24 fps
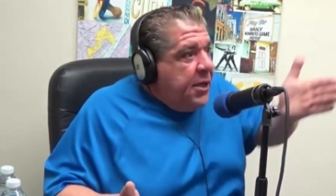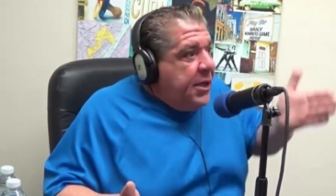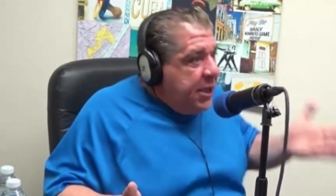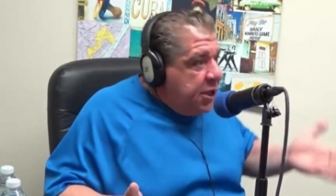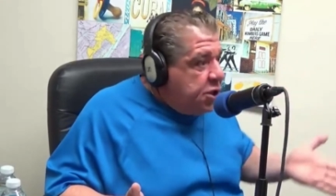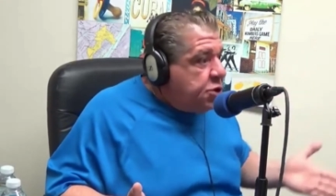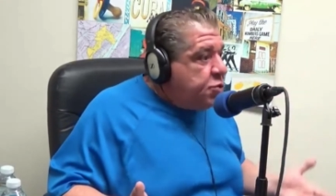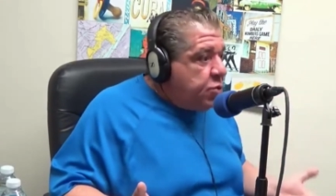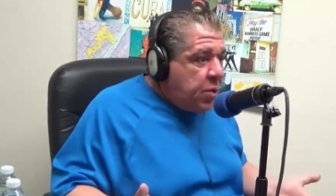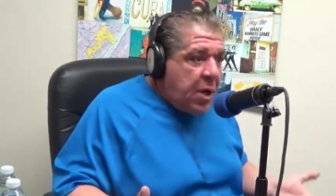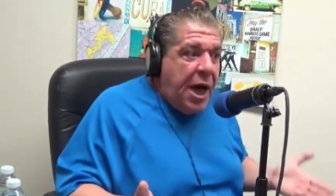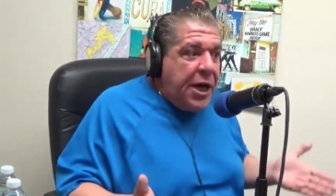
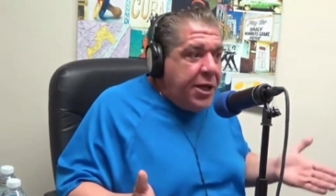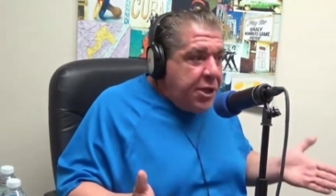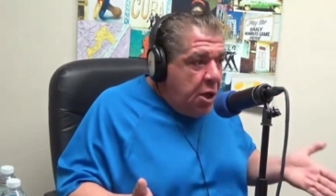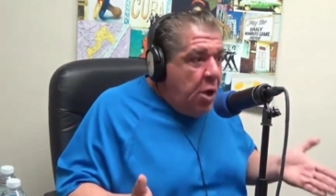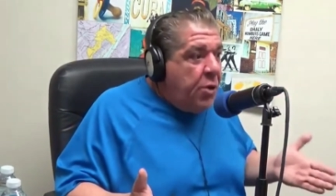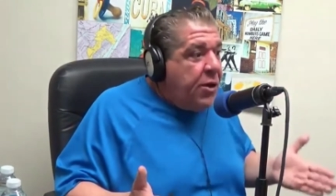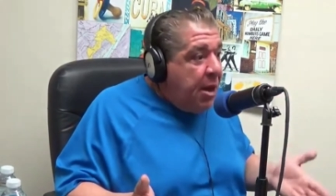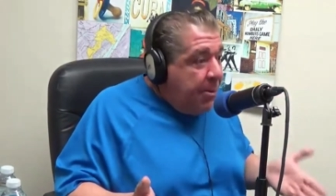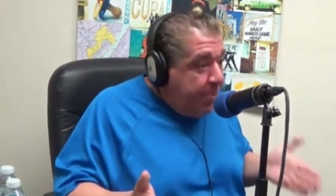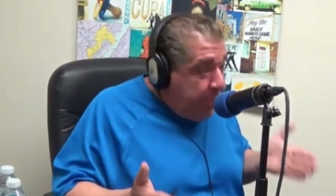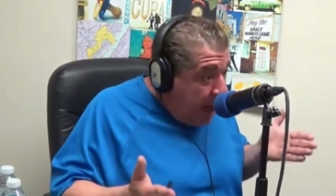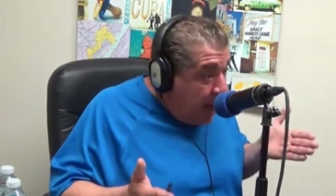Eastwood, I know
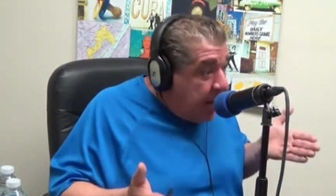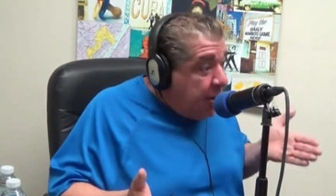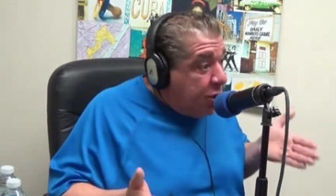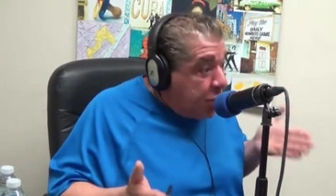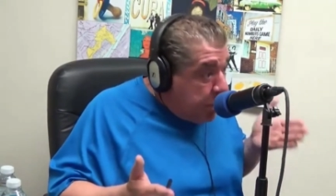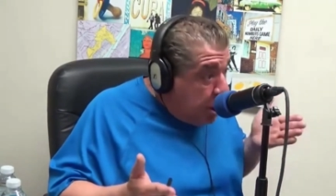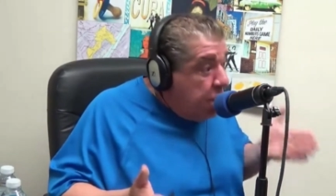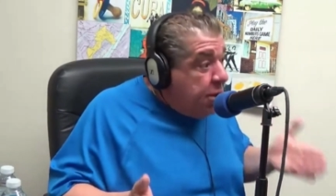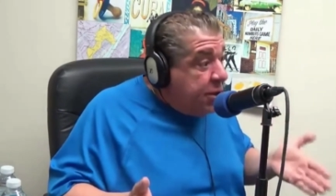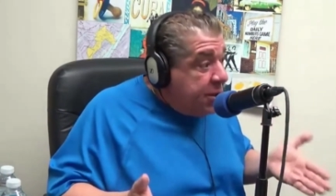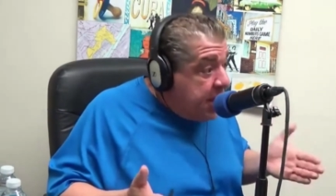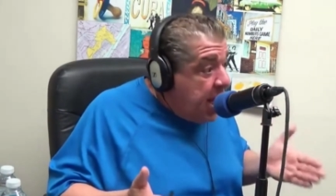that on a
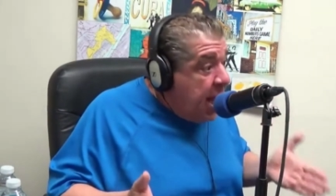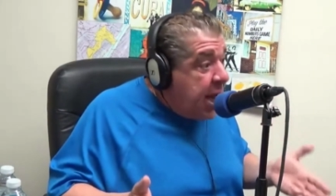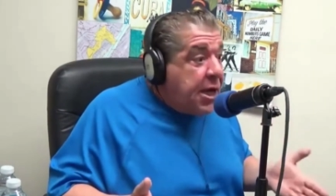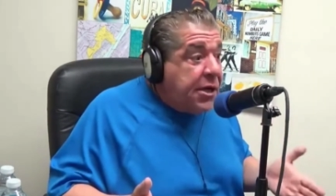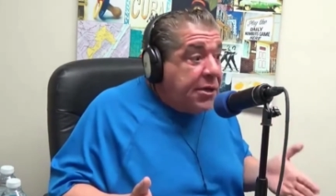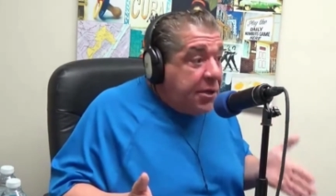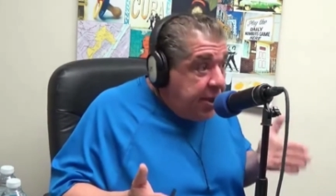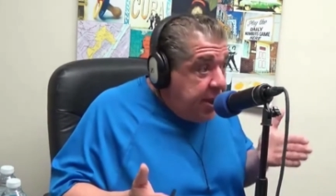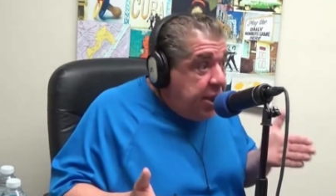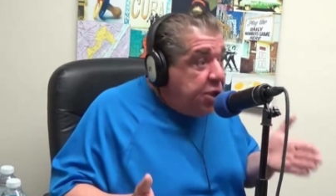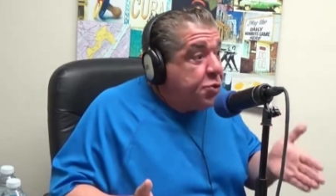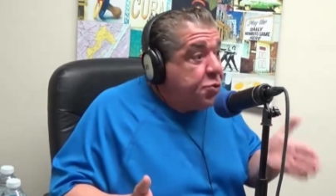good day,
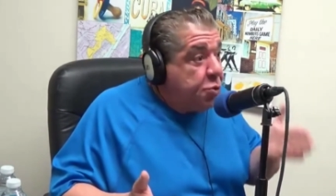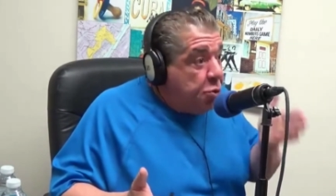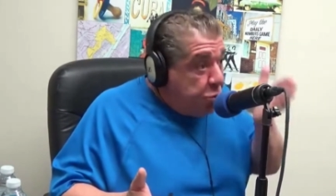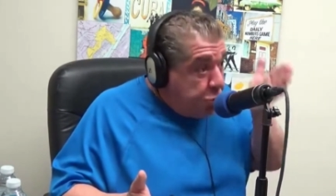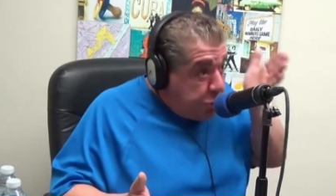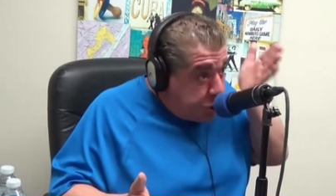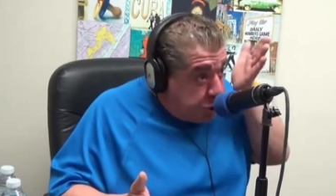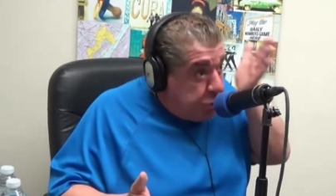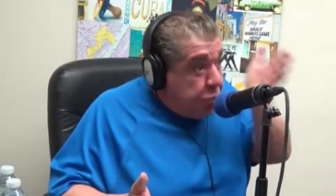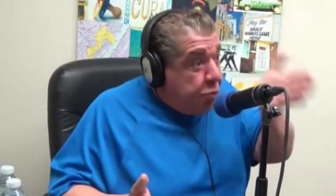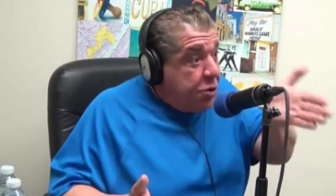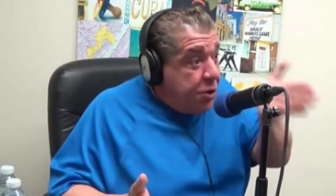Clint Eastwood will
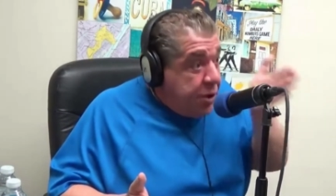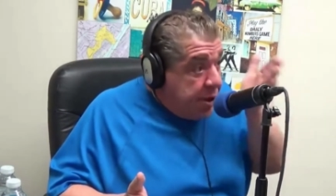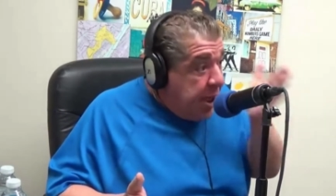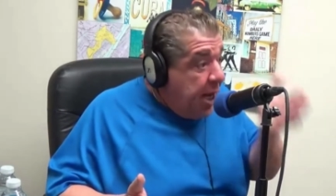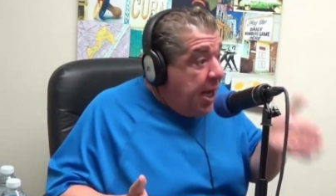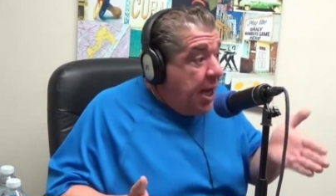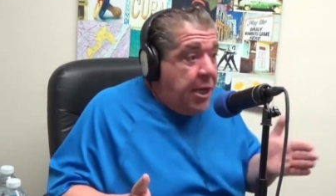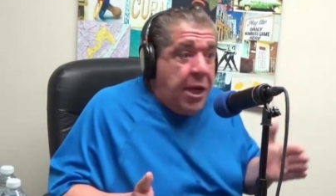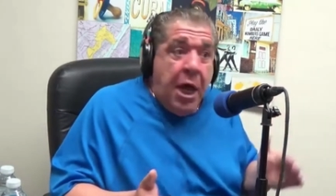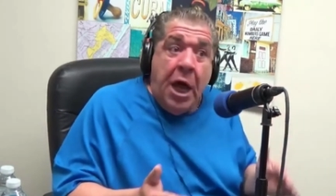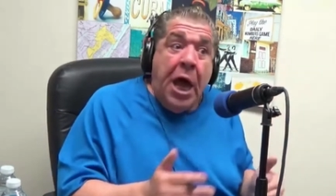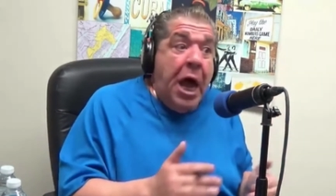shoot you in the
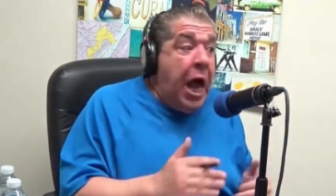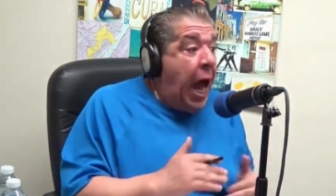head.